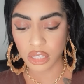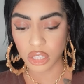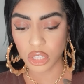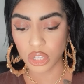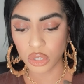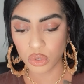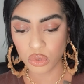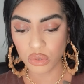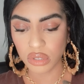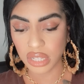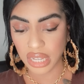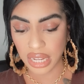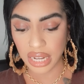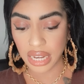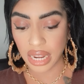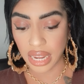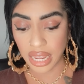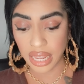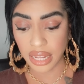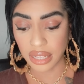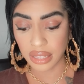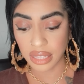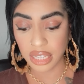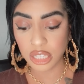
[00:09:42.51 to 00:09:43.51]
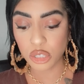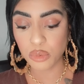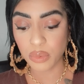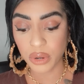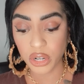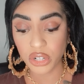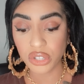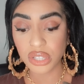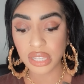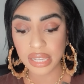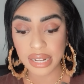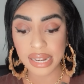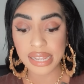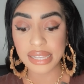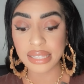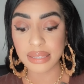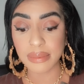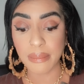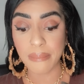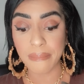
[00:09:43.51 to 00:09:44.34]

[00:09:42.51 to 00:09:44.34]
losing it this person is